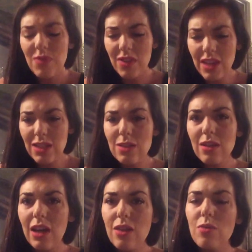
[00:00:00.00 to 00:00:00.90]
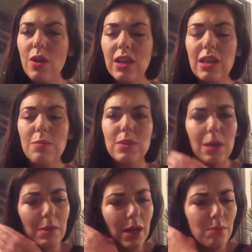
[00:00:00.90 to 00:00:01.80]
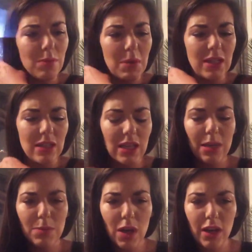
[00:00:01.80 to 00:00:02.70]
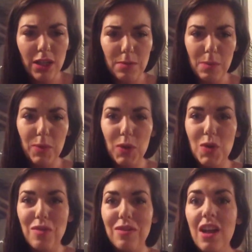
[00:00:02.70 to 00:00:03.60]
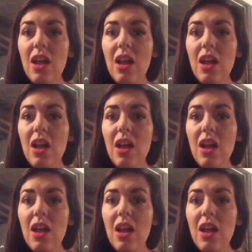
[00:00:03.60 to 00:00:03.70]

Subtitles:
And that's kind of what keeps coming up for me, because I keep talking to people who have